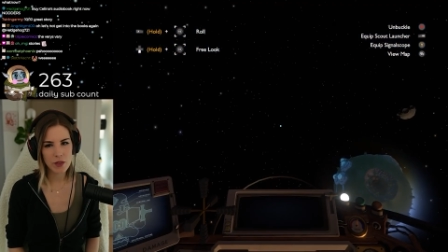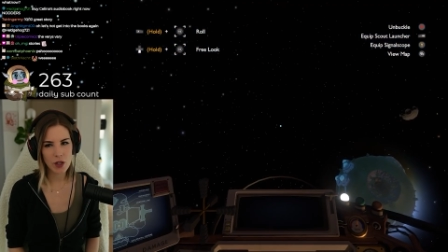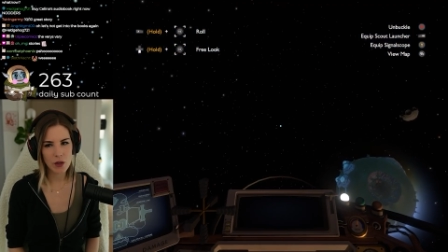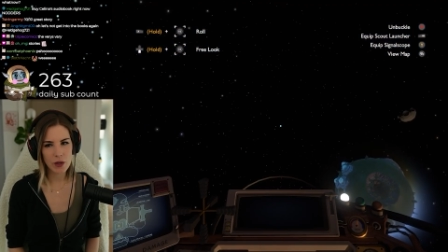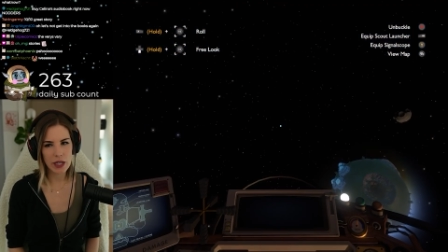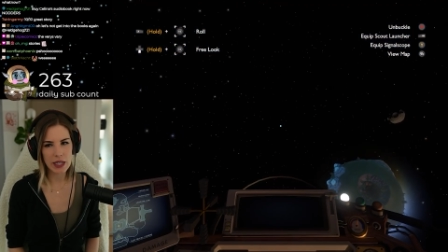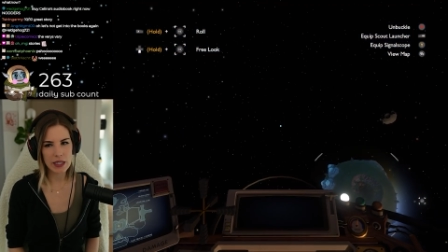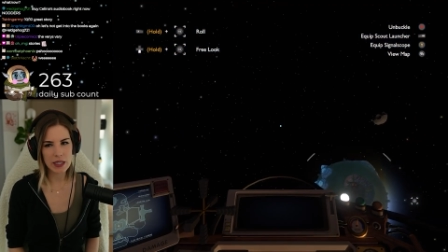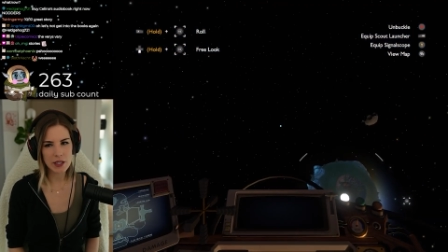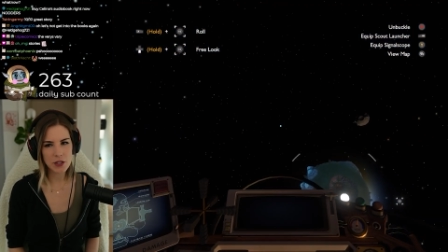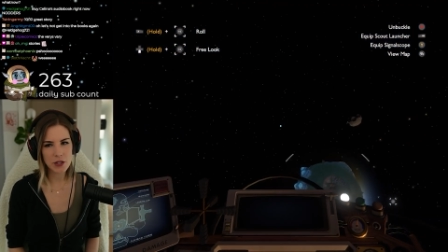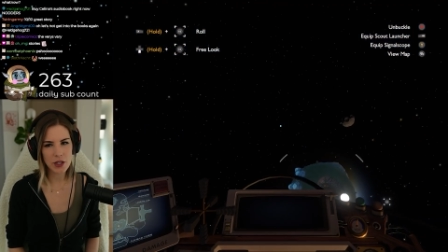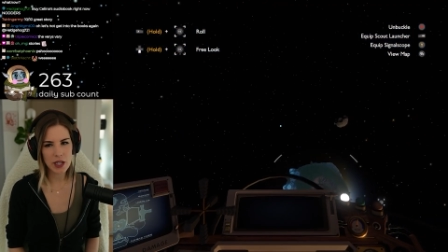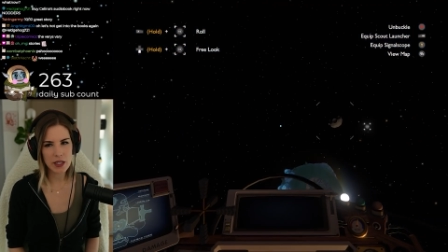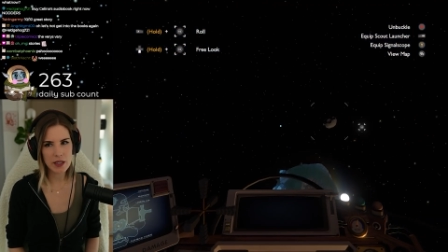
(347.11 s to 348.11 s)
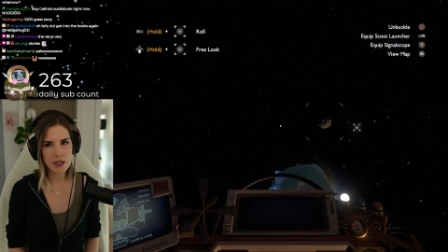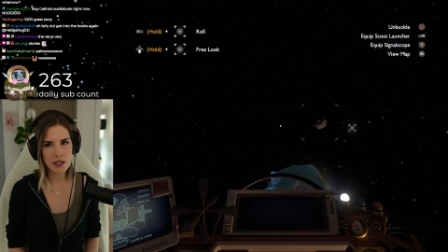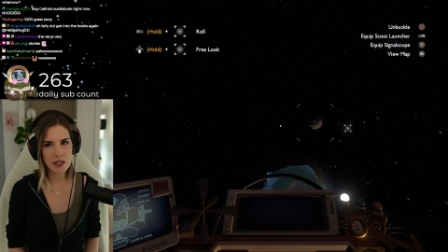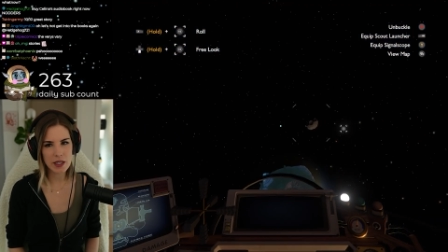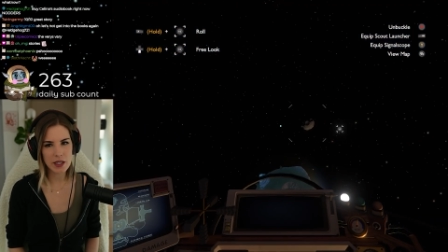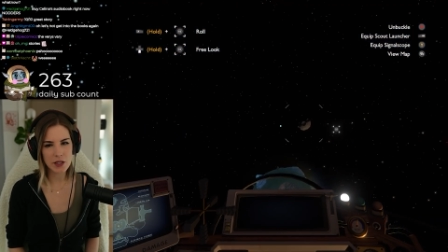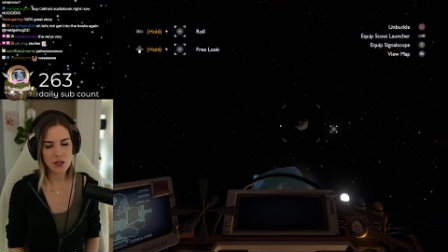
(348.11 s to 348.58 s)
Okay, let's try not
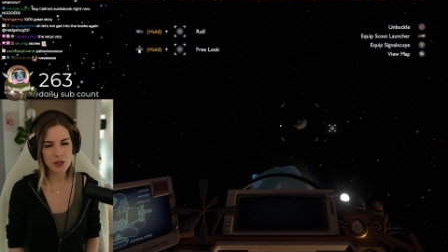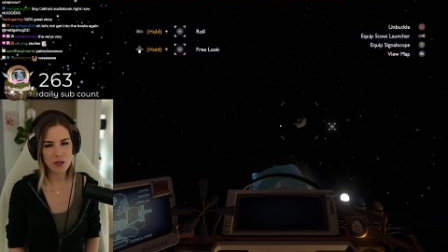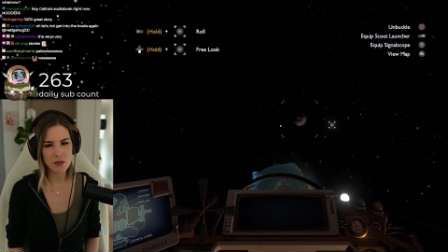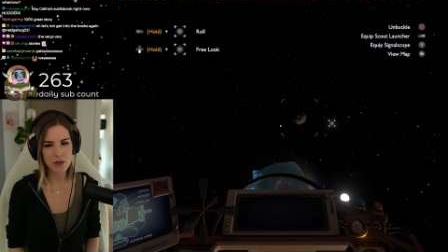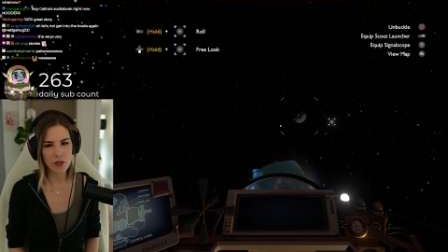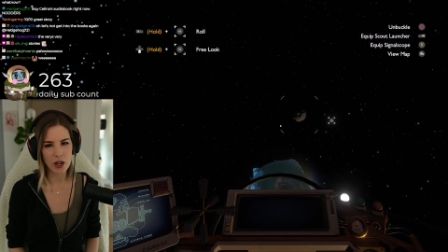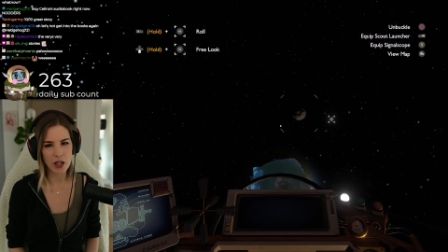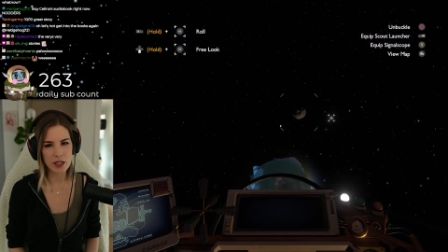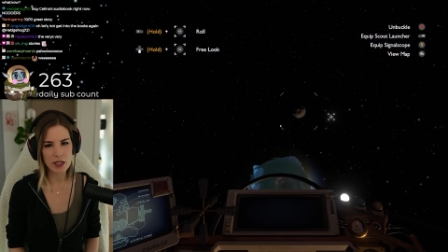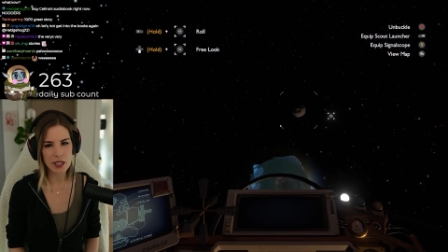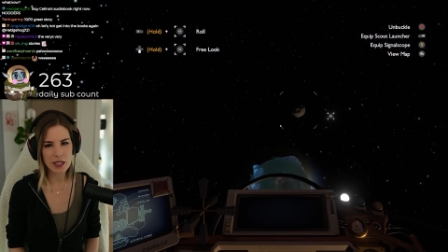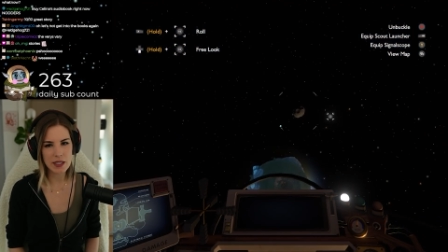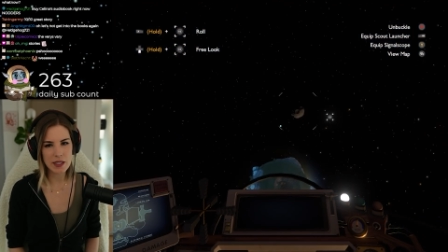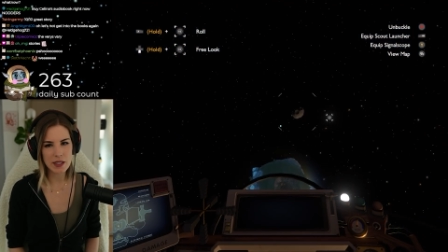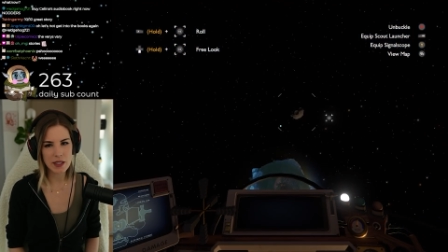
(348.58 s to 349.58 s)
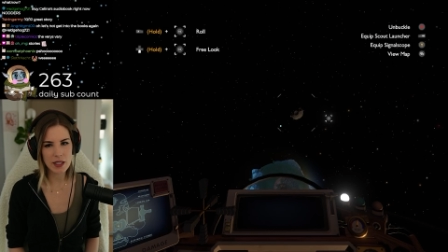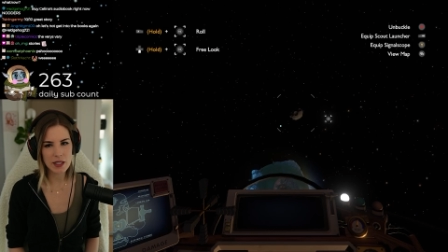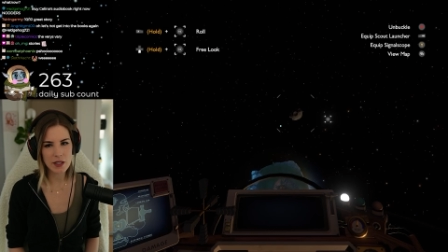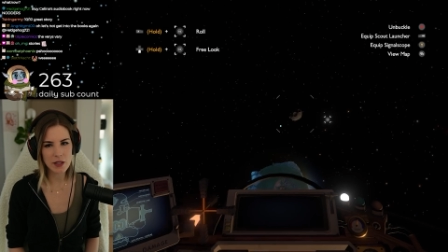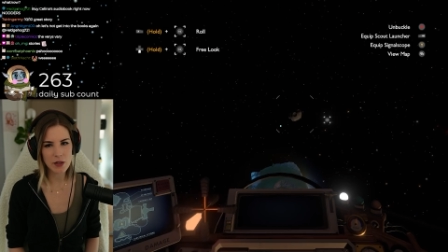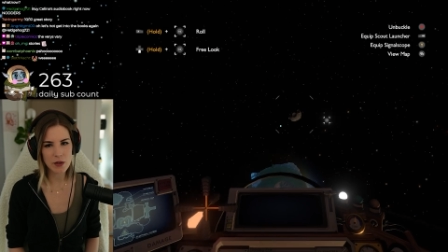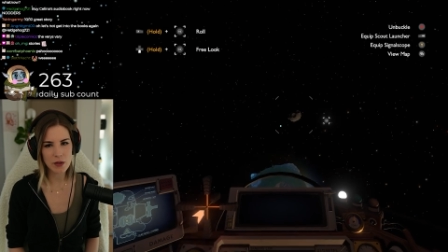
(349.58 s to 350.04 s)
to get too far. Let's
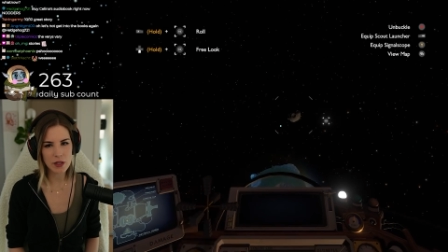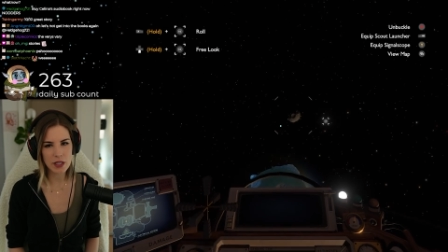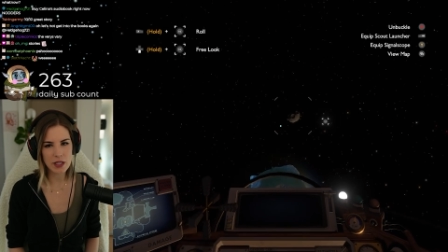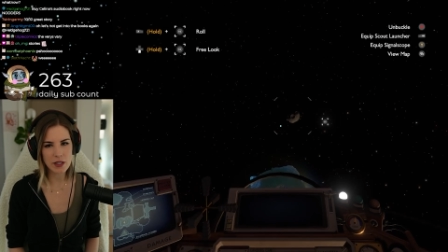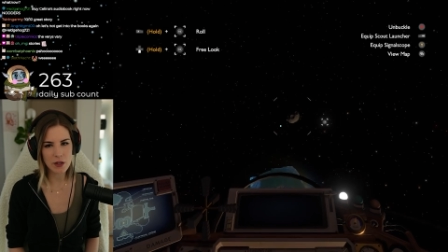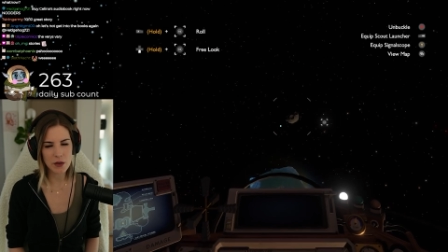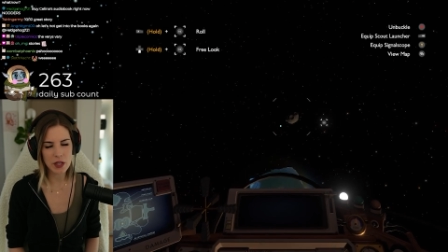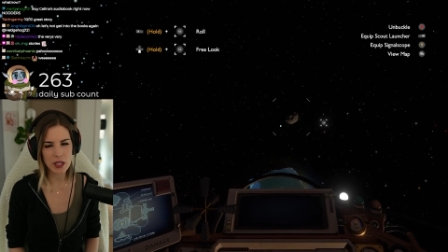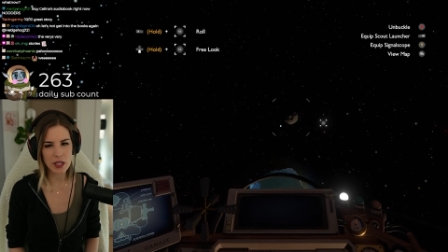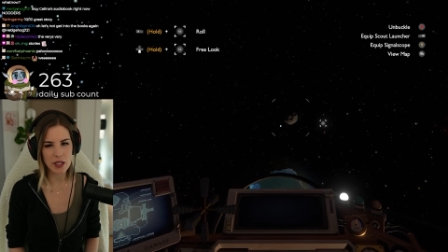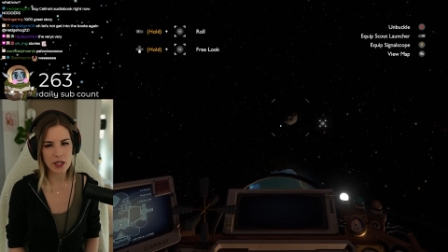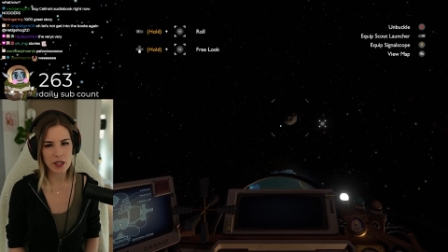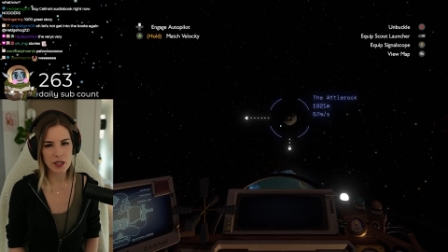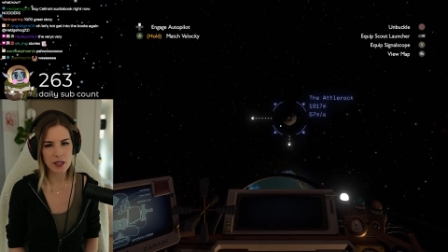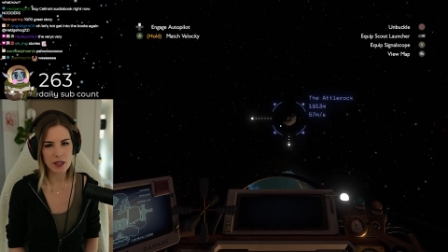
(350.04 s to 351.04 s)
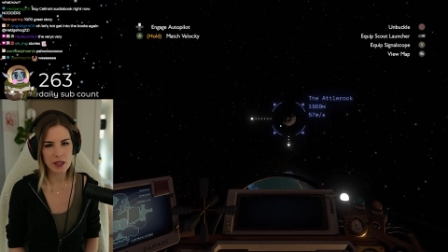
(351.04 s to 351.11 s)
let's go let's go here.